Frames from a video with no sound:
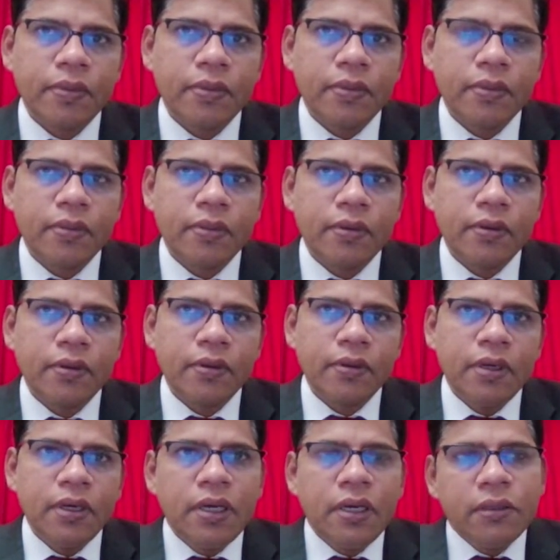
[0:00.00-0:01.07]

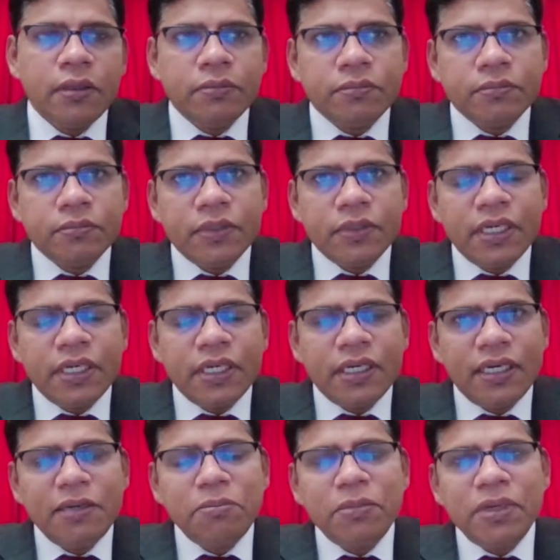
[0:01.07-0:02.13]

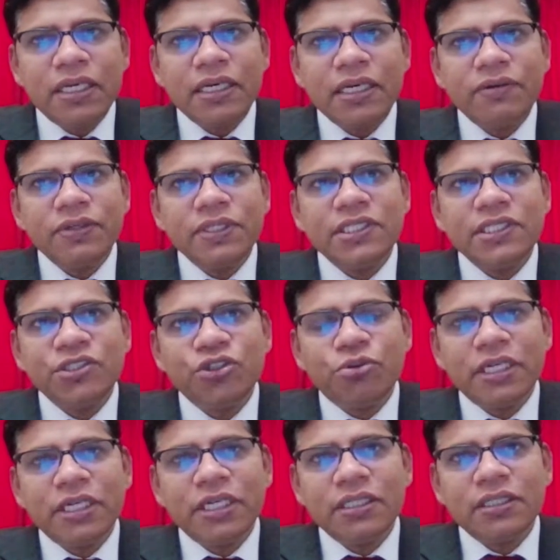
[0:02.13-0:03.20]
AML KYC
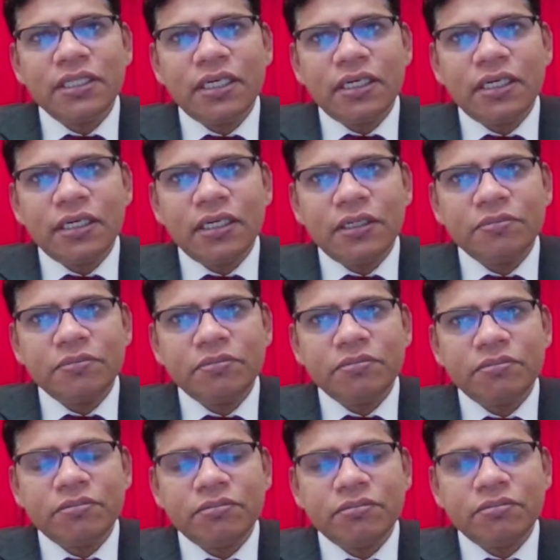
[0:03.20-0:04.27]

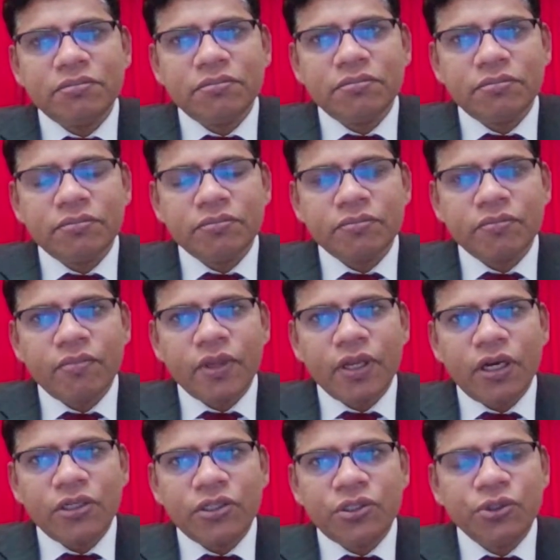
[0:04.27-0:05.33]
domain,
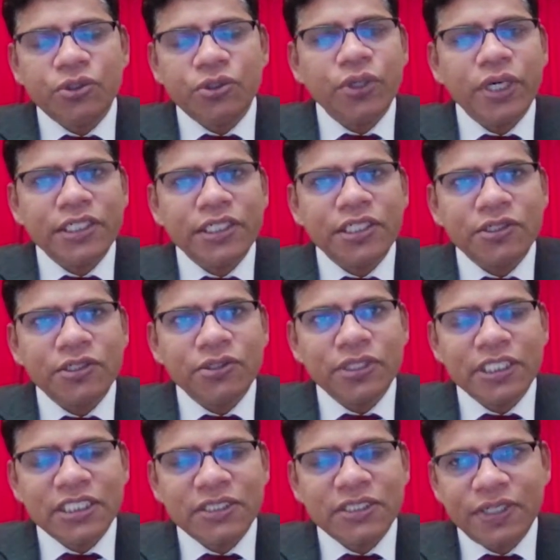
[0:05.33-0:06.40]
to enter into
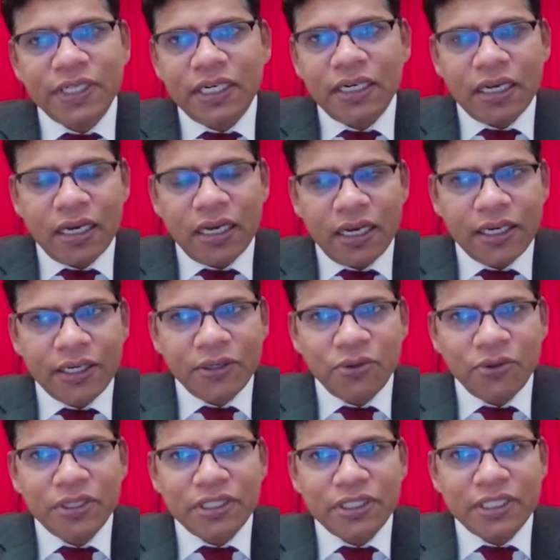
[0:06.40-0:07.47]
this field, I
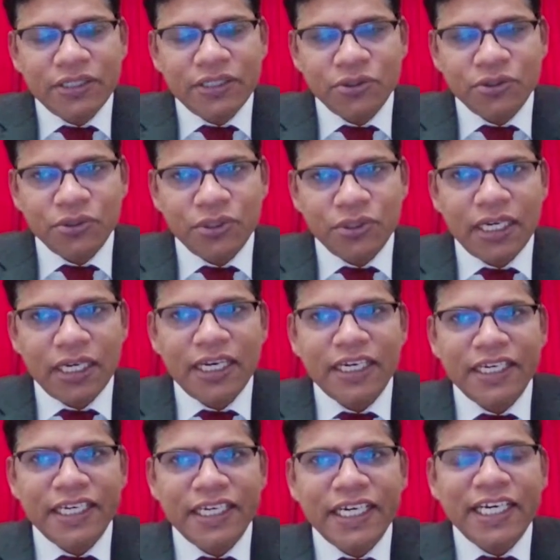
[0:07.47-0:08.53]
don't think you really
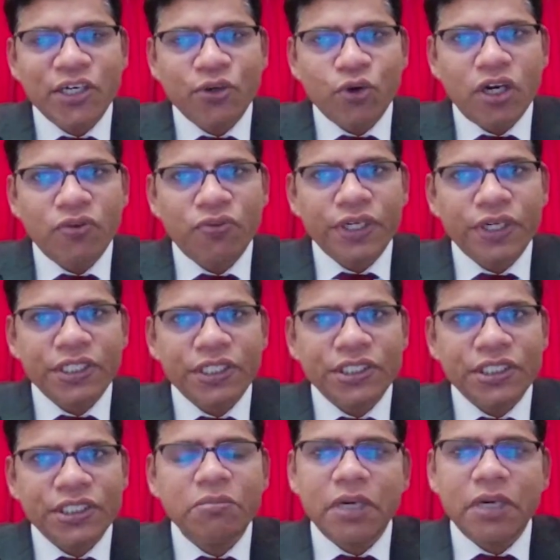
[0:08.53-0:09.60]
need a
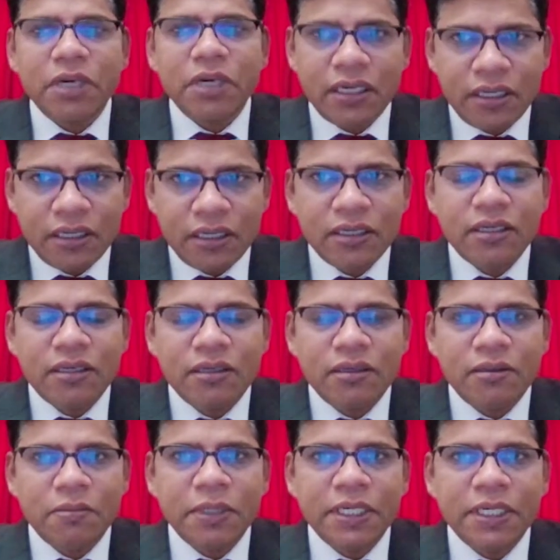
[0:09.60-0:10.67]
qualification, but
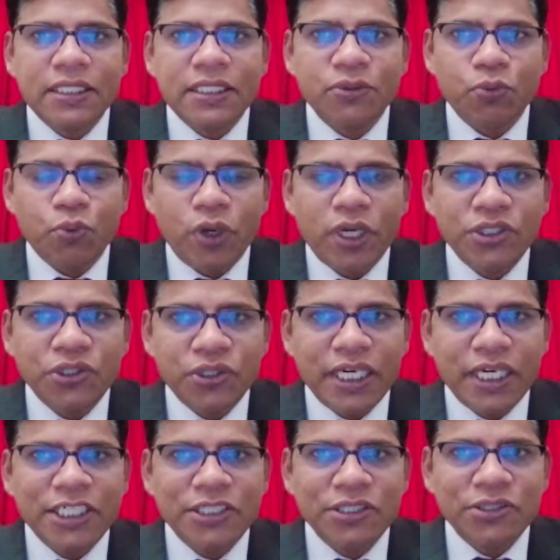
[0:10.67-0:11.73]
because once you
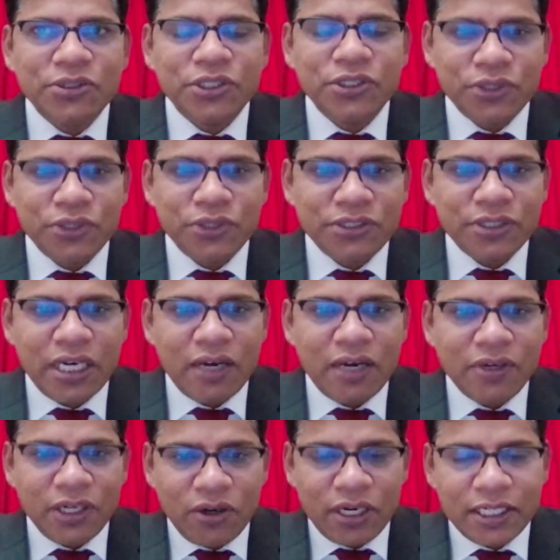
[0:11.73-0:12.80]
get into, you need to have a
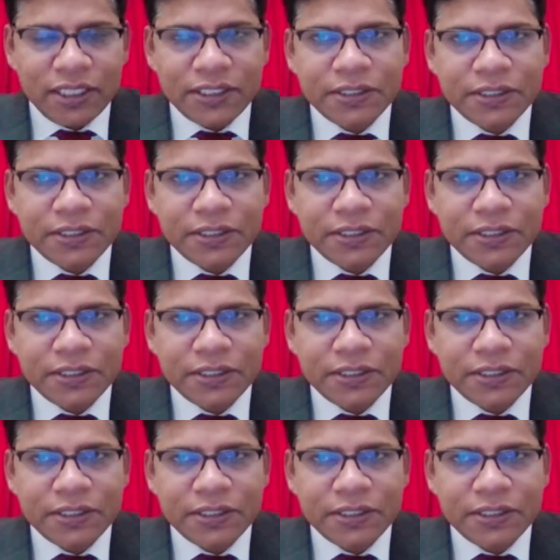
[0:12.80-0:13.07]
knowledge.